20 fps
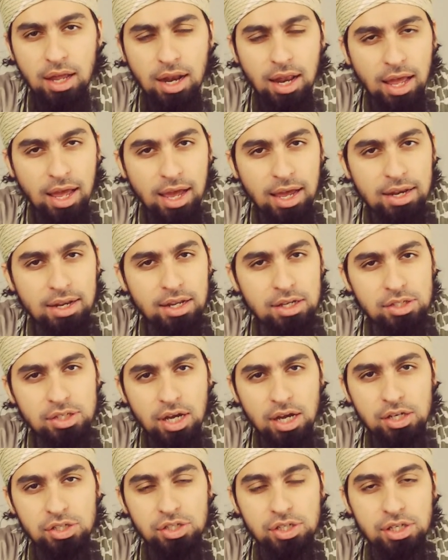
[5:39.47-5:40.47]
And
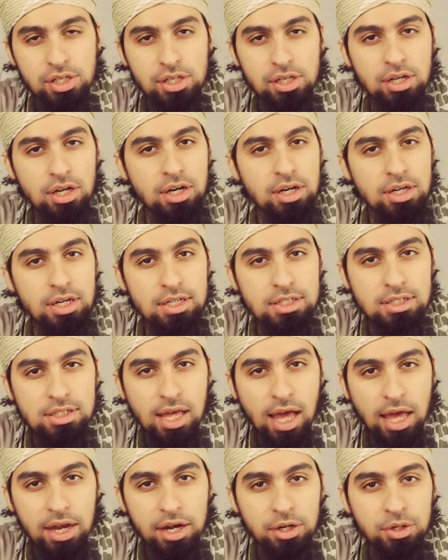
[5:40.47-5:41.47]
Najashi
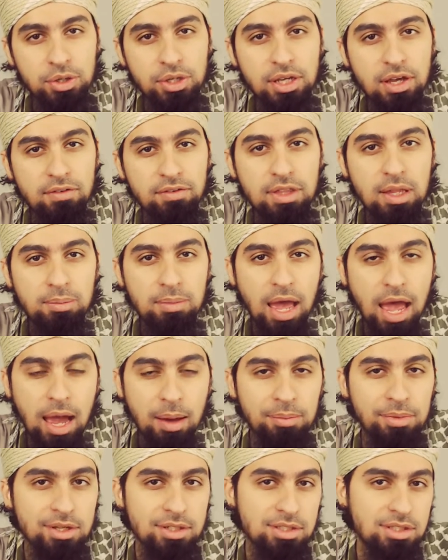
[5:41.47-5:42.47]
decided to give them
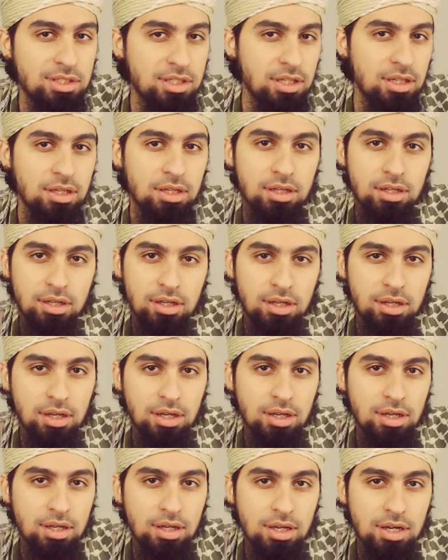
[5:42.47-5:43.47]
amnesty.
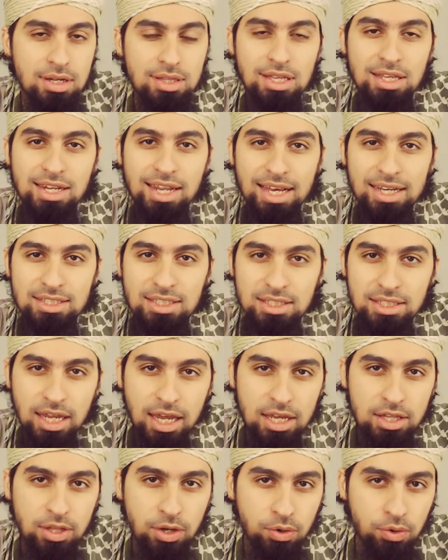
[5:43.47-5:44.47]
The next day,
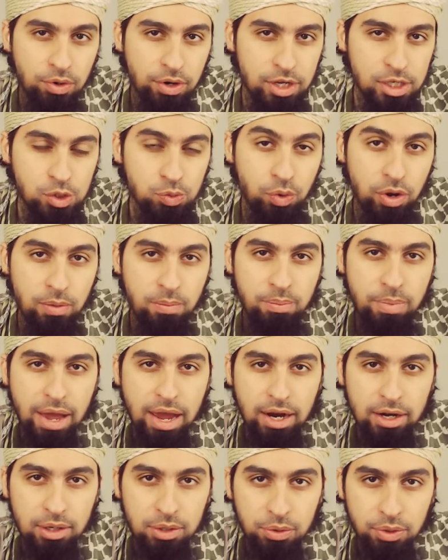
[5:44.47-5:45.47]
the Quraysh went
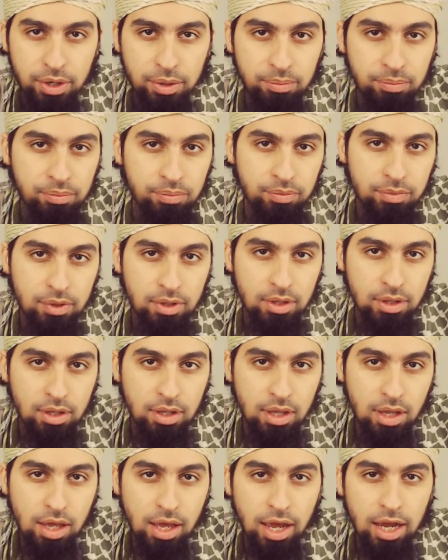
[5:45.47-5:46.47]
back to him
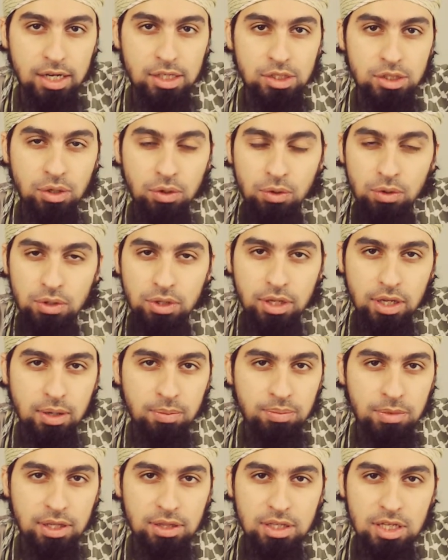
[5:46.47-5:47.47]
and told him
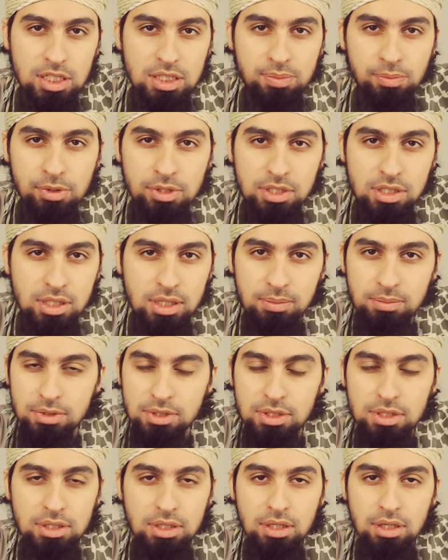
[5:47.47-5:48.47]
that these
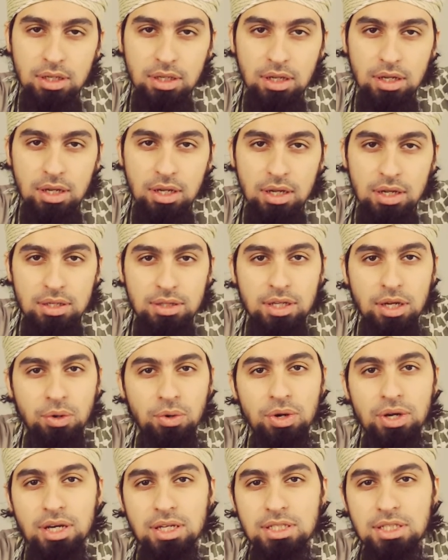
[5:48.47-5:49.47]
Muslims, they
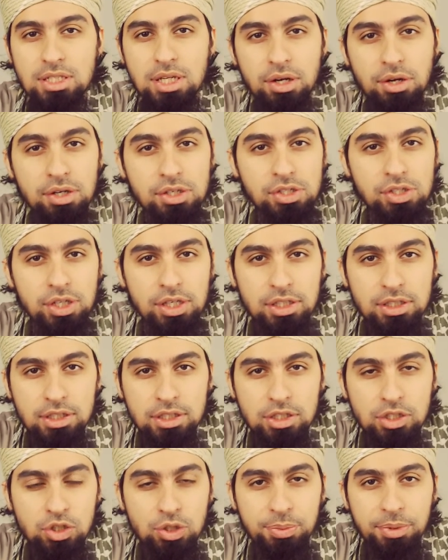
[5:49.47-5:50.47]
don't consider Jesus
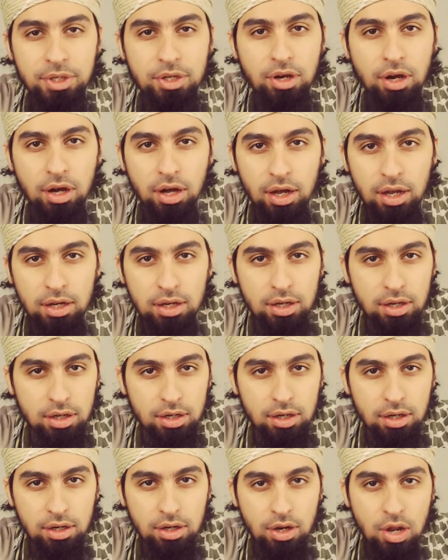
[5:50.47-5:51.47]
to be God.
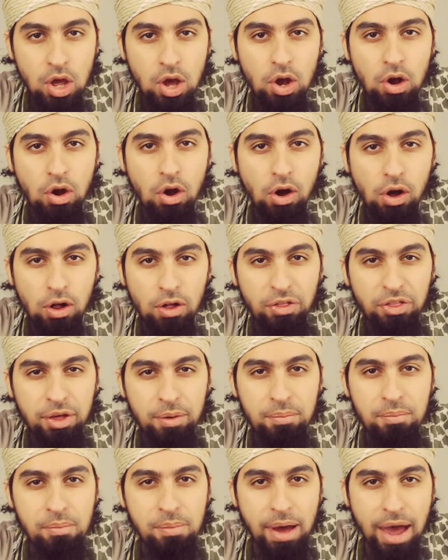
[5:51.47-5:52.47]
Call
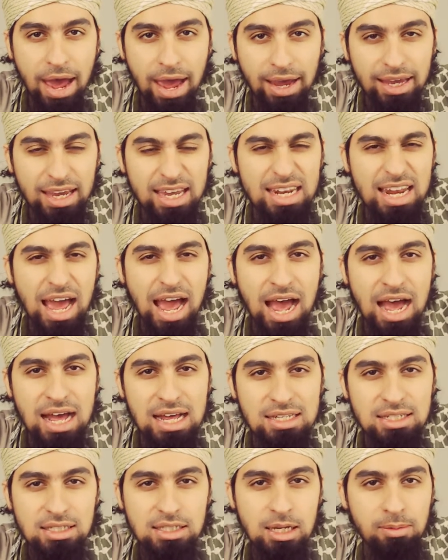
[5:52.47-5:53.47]
them back and
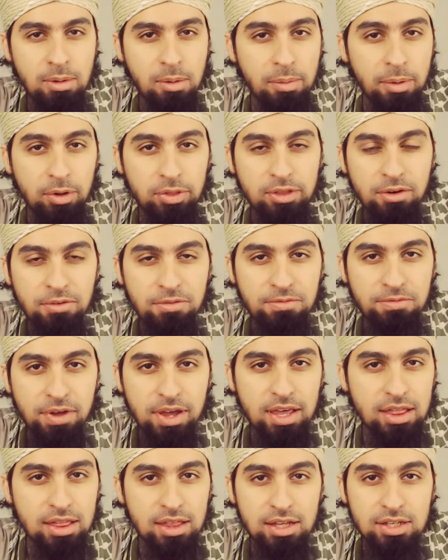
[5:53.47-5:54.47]
ask them about their
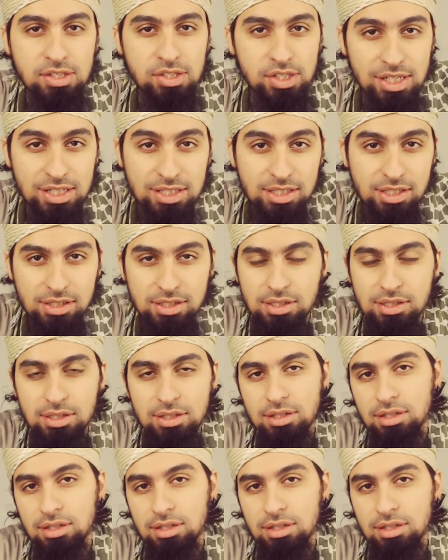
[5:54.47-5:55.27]
faith in Jesus.